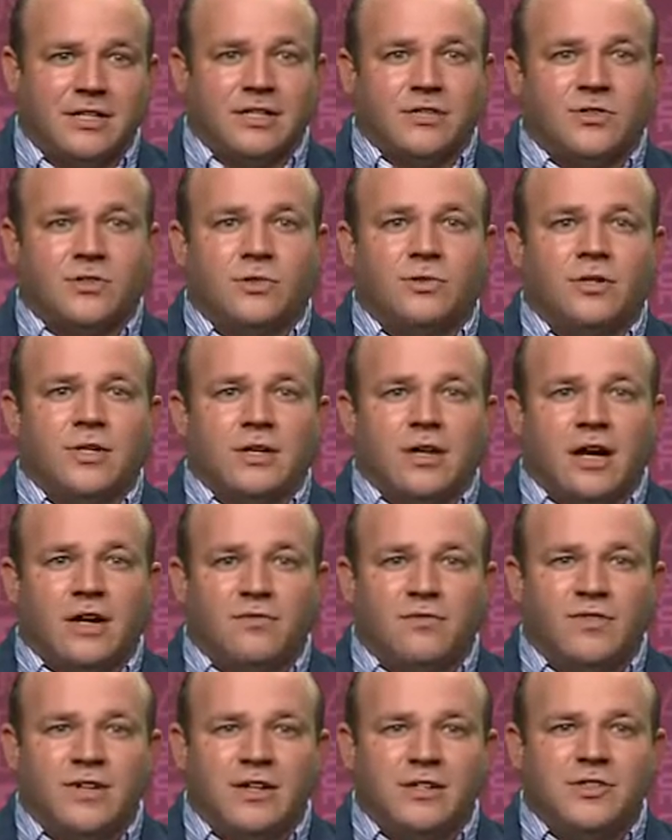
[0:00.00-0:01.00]
So a
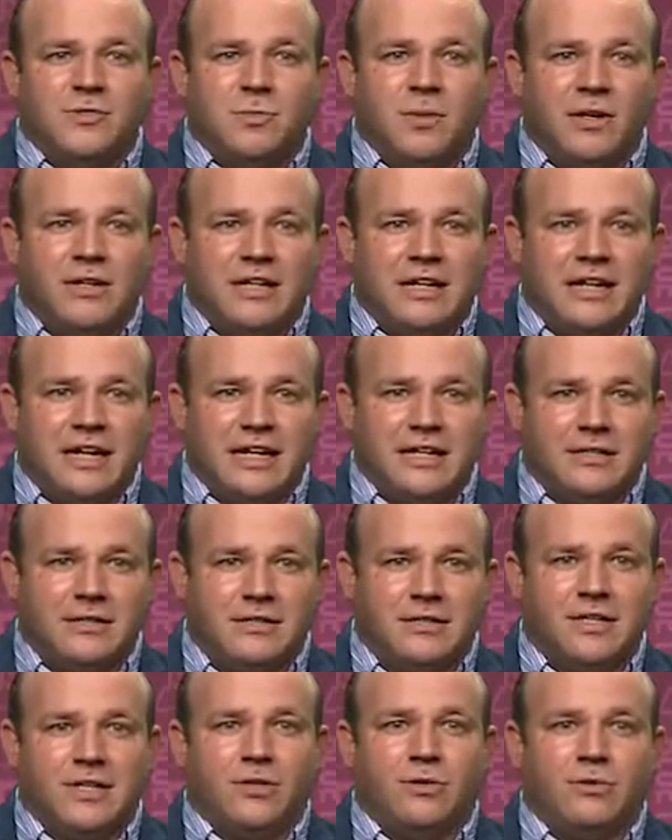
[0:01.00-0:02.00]
very small decline,
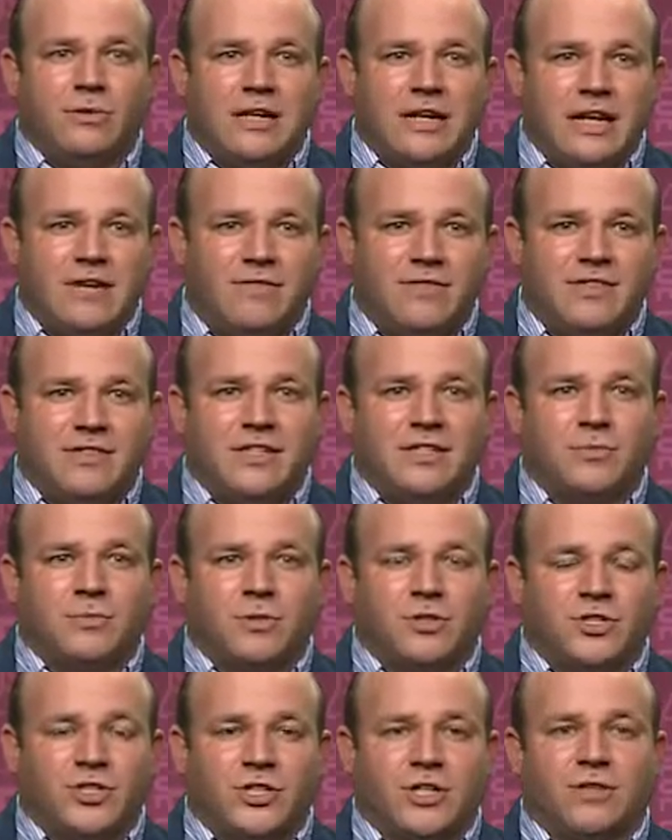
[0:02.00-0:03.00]
11 cents
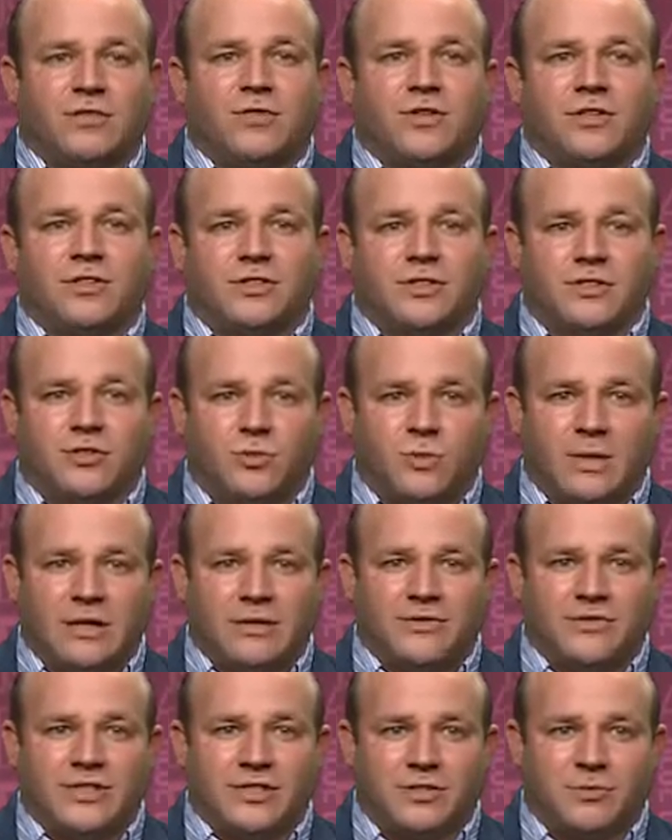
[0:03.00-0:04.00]
per share versus
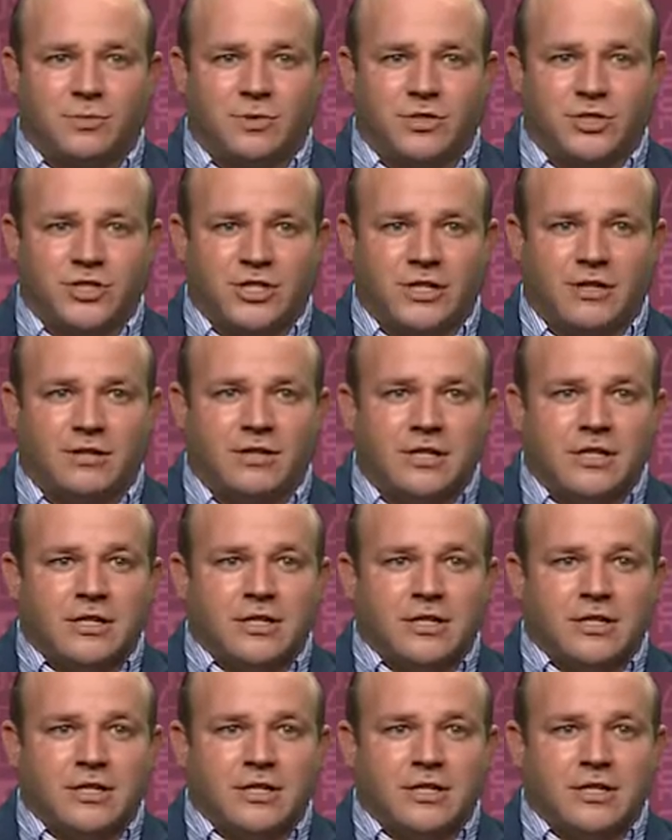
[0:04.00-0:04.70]
12 cents per share.